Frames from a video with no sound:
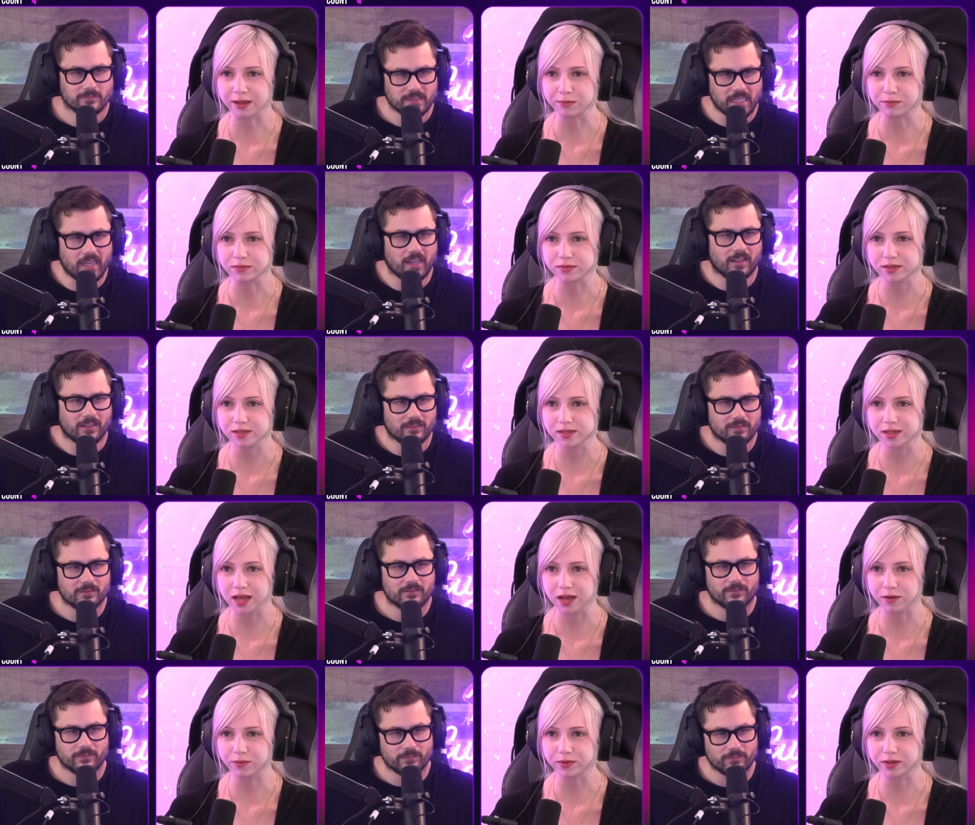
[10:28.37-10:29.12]
Speaker 1: yeah.
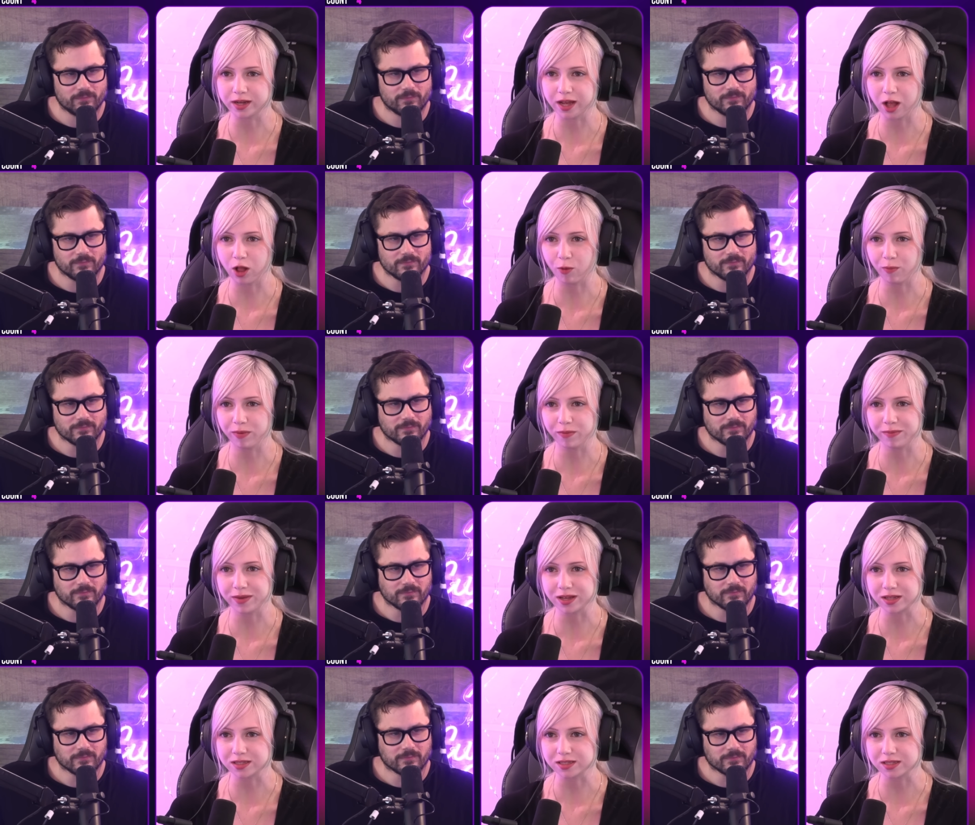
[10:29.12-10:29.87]
that would help
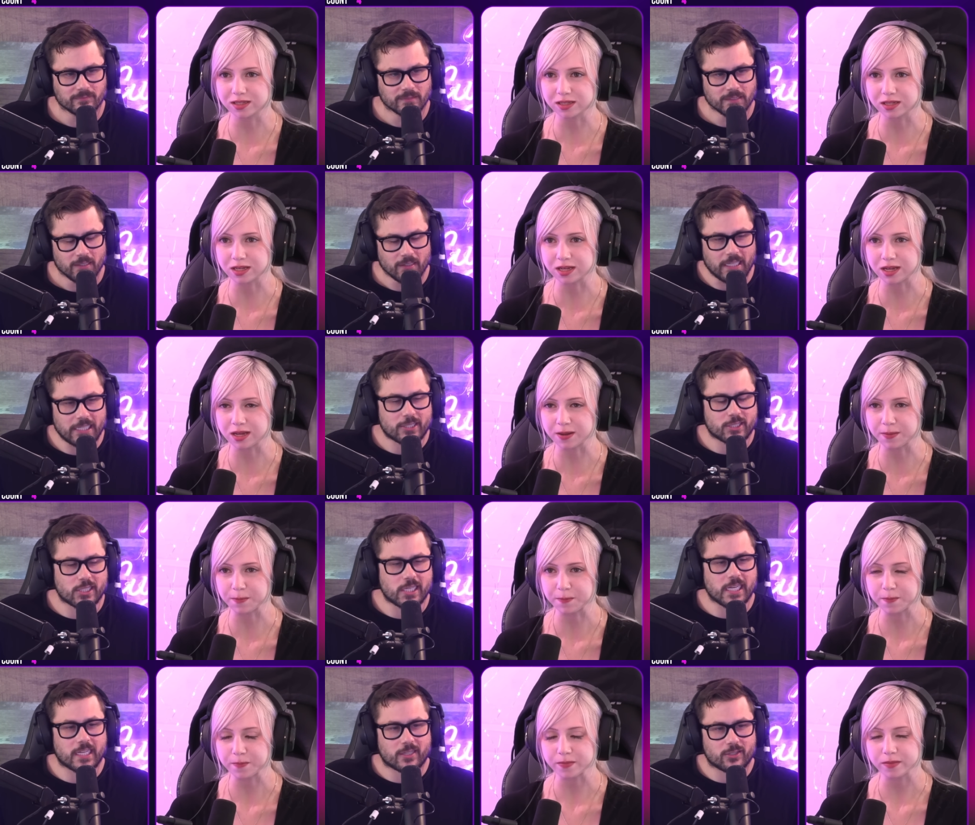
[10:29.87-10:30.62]
immensely. Like
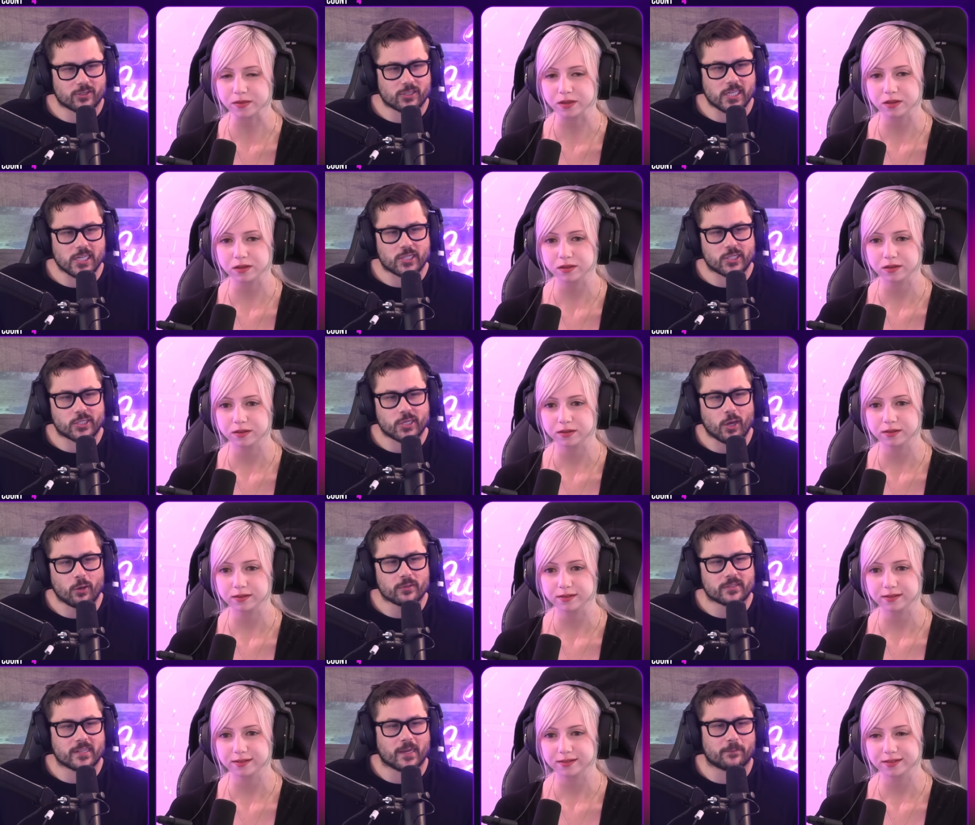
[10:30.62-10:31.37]
she
Speaker 2: she
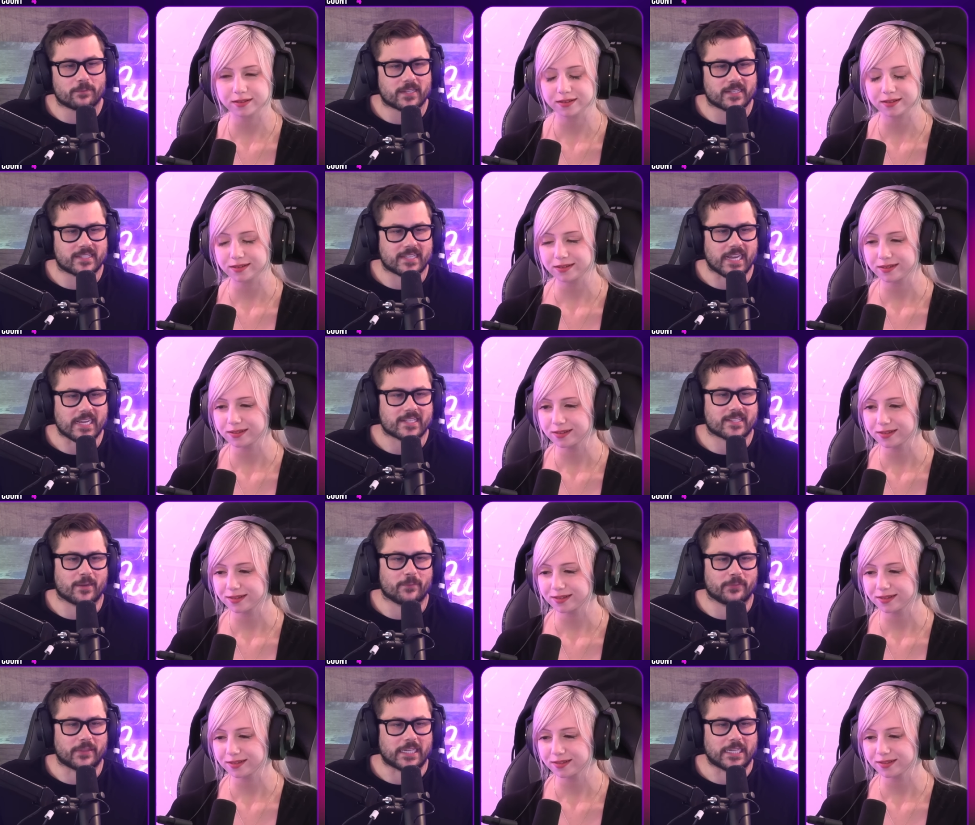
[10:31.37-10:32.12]
shows up to say
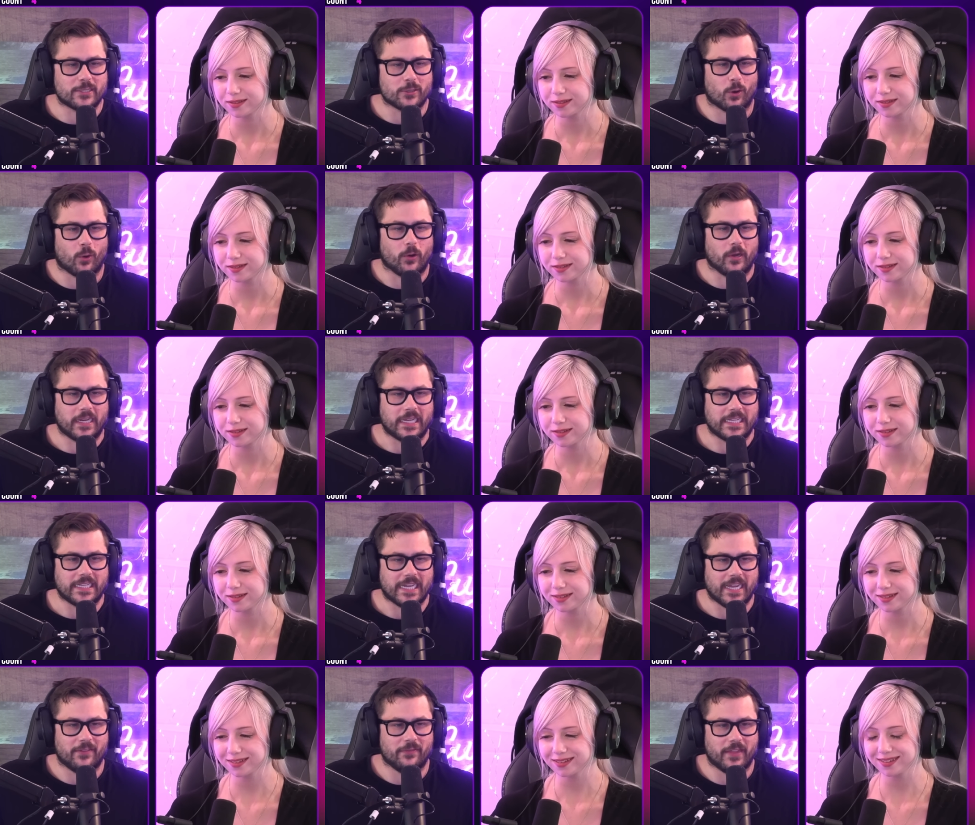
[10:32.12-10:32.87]
something annoying, and